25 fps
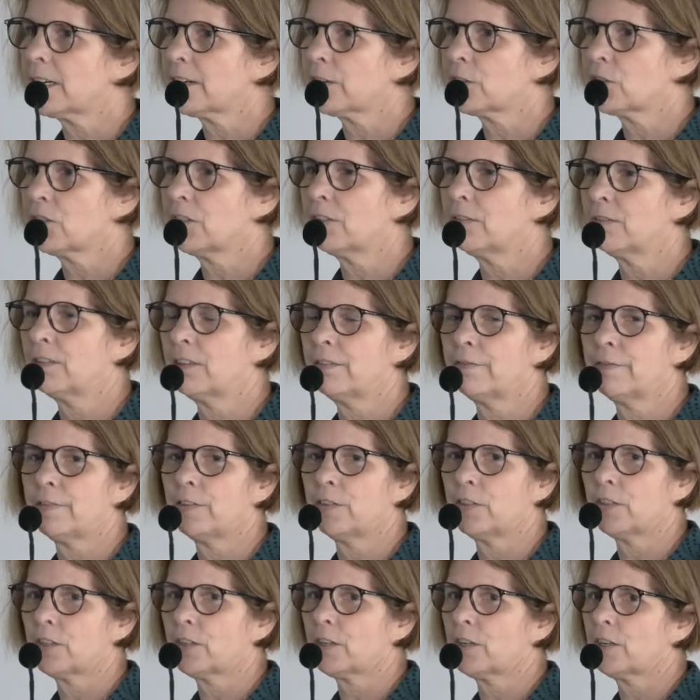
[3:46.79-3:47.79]
actually on
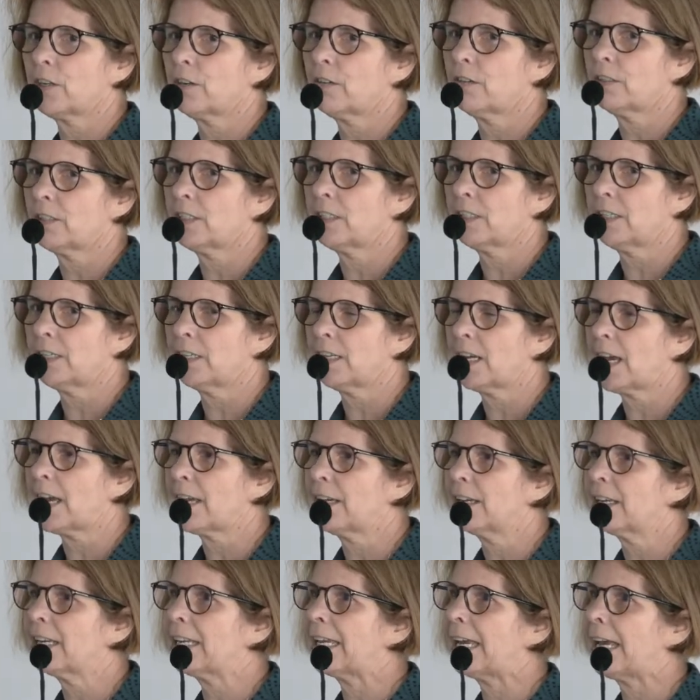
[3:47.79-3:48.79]
InfoSecurity,
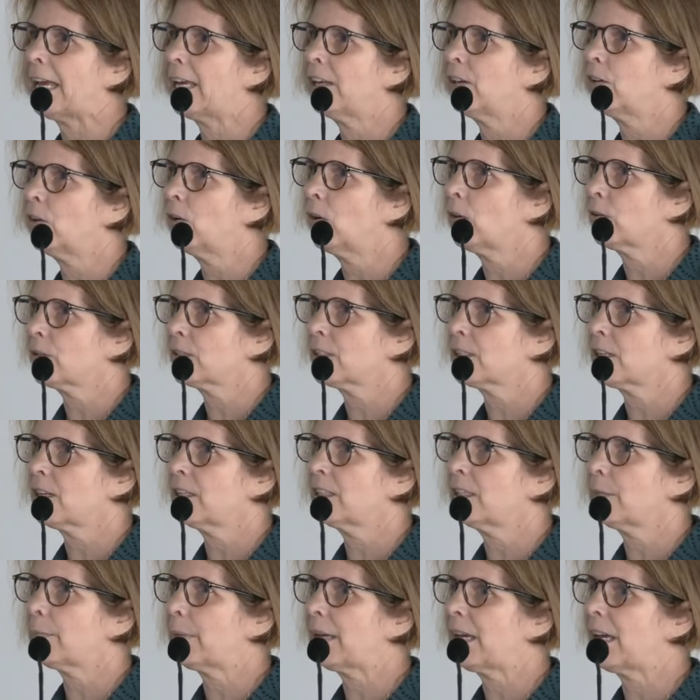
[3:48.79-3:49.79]
and again
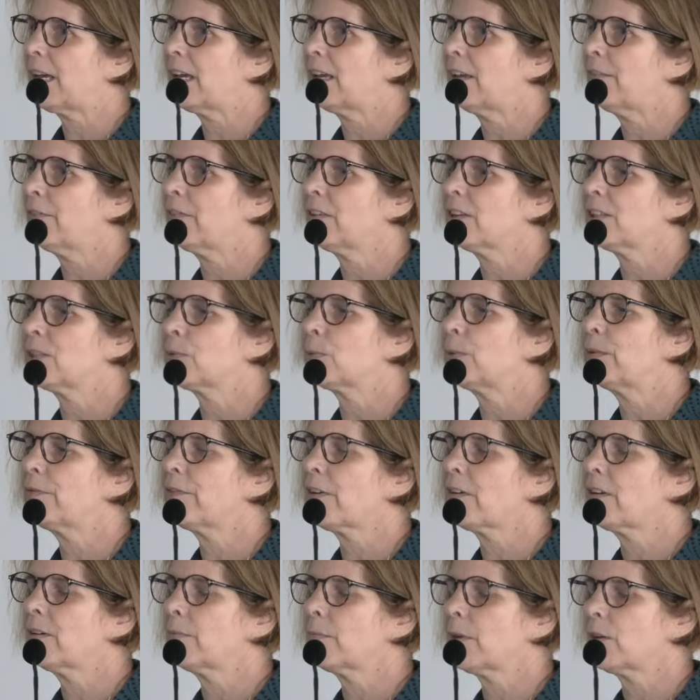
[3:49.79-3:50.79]
alongside the behaviours. We
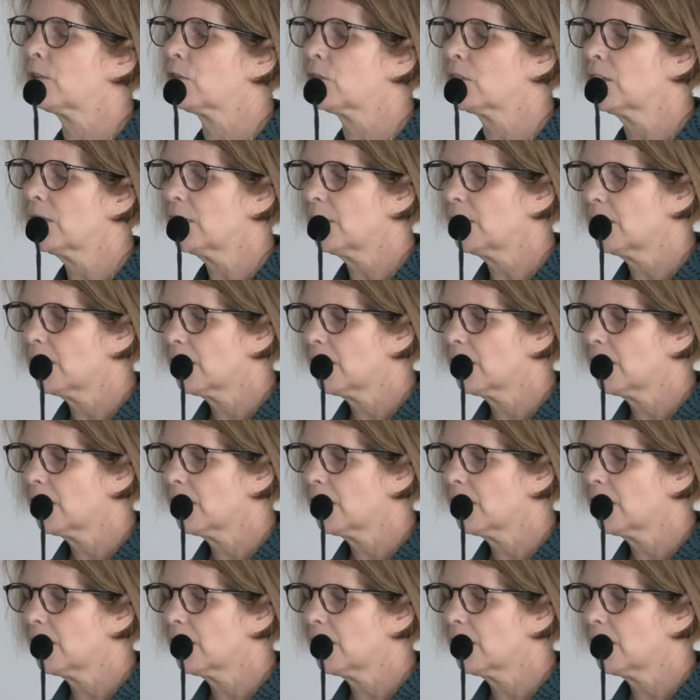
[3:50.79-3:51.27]
very much